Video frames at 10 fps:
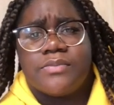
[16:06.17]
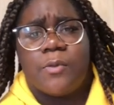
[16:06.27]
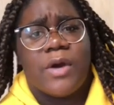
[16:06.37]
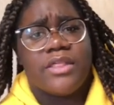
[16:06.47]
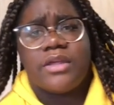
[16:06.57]

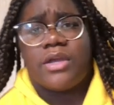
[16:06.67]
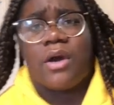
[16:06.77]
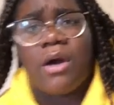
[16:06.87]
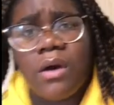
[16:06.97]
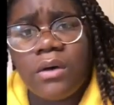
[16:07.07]
Whether you're
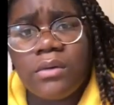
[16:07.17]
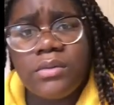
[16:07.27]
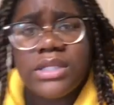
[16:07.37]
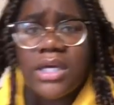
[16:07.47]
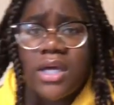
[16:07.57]
old,
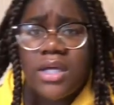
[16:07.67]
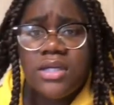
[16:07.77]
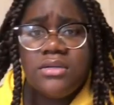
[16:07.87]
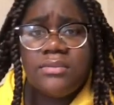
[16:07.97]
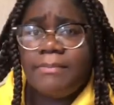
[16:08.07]

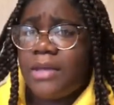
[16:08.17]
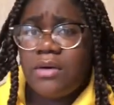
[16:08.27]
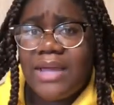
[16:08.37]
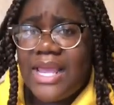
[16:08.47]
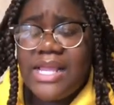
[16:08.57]
young,
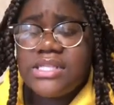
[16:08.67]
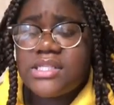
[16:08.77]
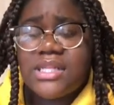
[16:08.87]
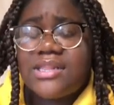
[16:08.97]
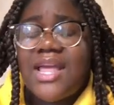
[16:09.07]
middle-aged,
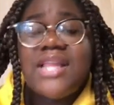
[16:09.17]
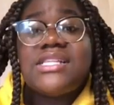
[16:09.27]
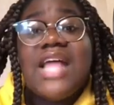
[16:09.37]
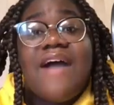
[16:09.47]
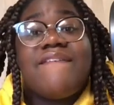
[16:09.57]
that is
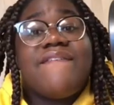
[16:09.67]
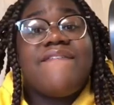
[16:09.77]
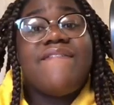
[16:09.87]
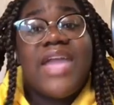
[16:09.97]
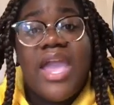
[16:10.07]
not
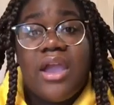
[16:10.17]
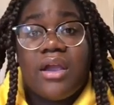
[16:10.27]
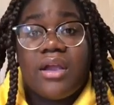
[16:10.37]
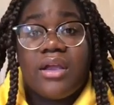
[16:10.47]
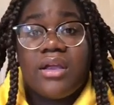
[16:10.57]

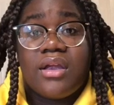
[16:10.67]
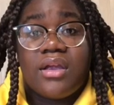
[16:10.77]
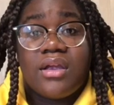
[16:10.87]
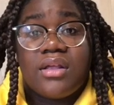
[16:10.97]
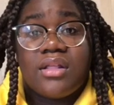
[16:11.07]
fair.
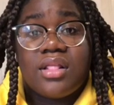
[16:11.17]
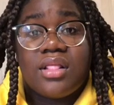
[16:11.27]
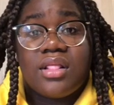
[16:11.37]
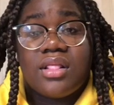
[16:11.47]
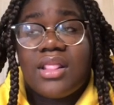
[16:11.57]

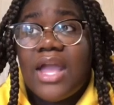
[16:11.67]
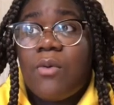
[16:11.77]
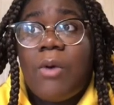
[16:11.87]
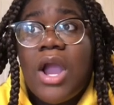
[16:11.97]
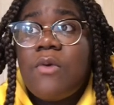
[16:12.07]
Like,
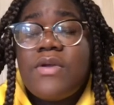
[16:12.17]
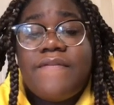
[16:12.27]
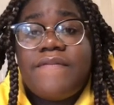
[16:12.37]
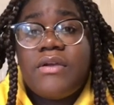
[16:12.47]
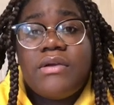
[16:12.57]
why are we
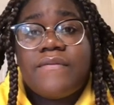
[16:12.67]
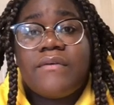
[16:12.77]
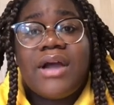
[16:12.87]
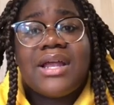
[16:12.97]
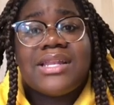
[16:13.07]
fearing for
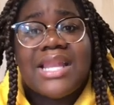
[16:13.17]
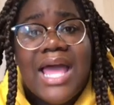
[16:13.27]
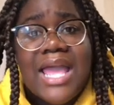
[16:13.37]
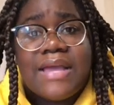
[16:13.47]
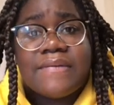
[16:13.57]
our
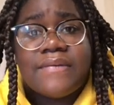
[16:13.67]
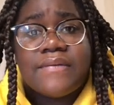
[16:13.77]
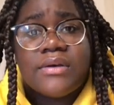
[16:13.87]
life?